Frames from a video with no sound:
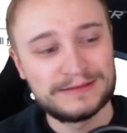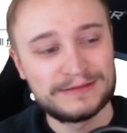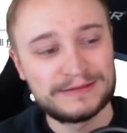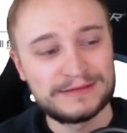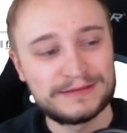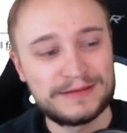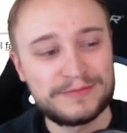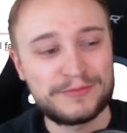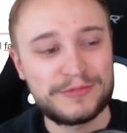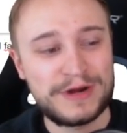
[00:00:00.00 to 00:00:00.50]

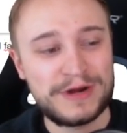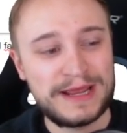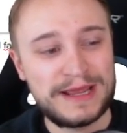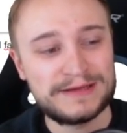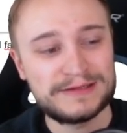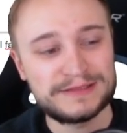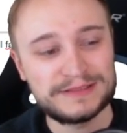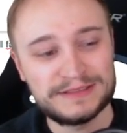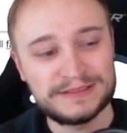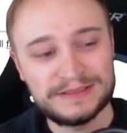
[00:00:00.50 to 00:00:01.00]
The
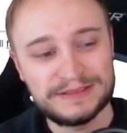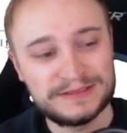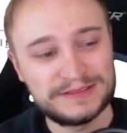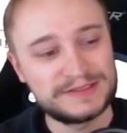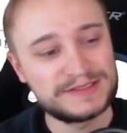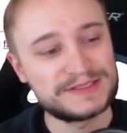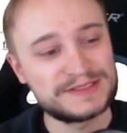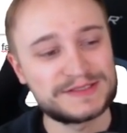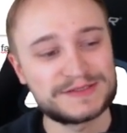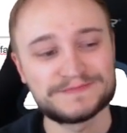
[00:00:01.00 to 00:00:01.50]
brand
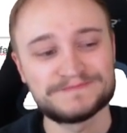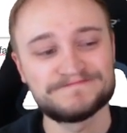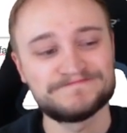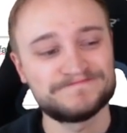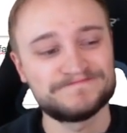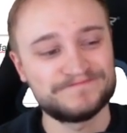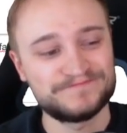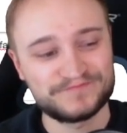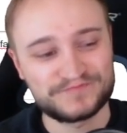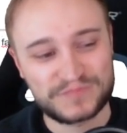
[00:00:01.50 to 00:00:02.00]
is
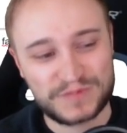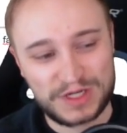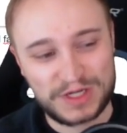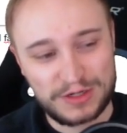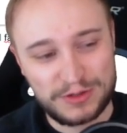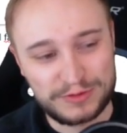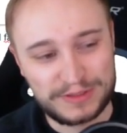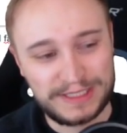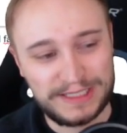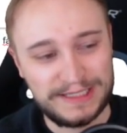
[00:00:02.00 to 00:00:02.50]

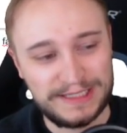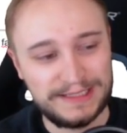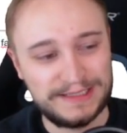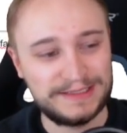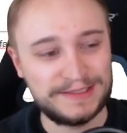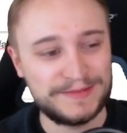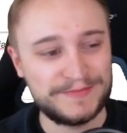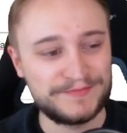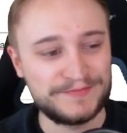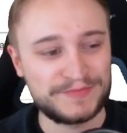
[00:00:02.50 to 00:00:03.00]

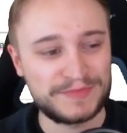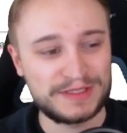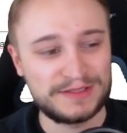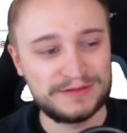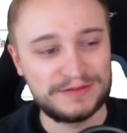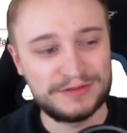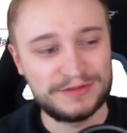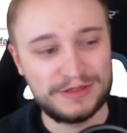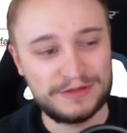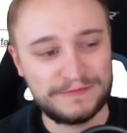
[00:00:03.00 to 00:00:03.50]
okay.
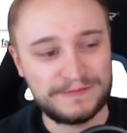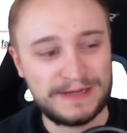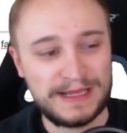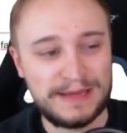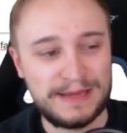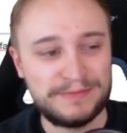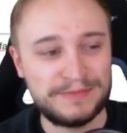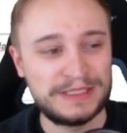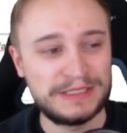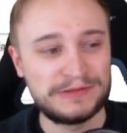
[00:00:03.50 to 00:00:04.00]
You have
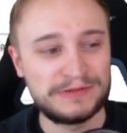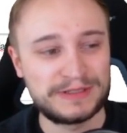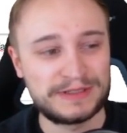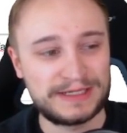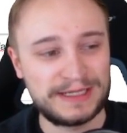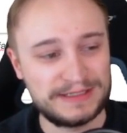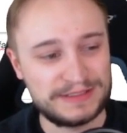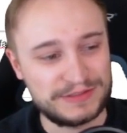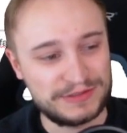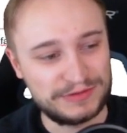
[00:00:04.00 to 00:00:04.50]
dab here
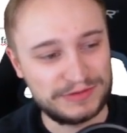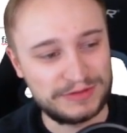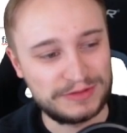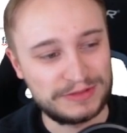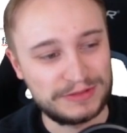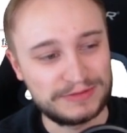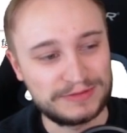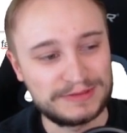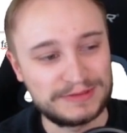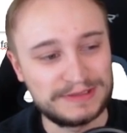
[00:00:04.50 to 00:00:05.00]
again, so you
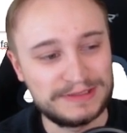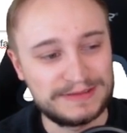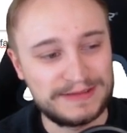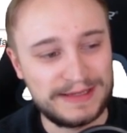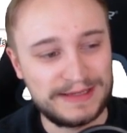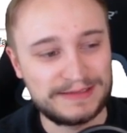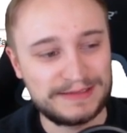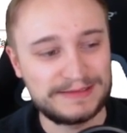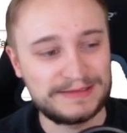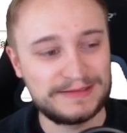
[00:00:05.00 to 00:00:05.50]
don't need
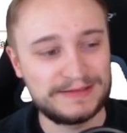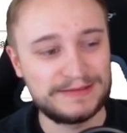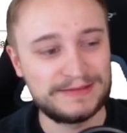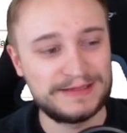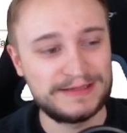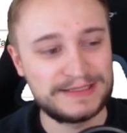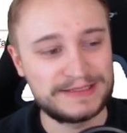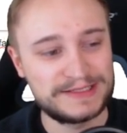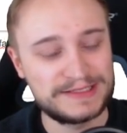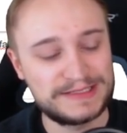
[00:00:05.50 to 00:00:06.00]
that
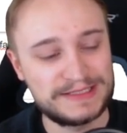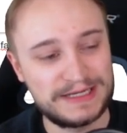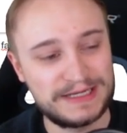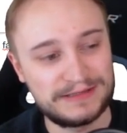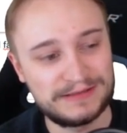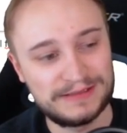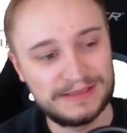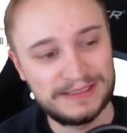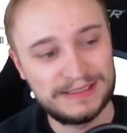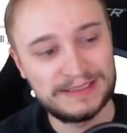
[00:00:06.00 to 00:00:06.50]

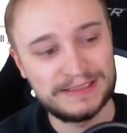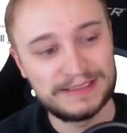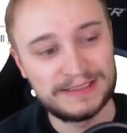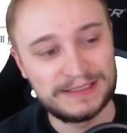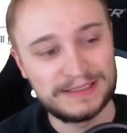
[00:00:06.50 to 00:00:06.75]
necessarily.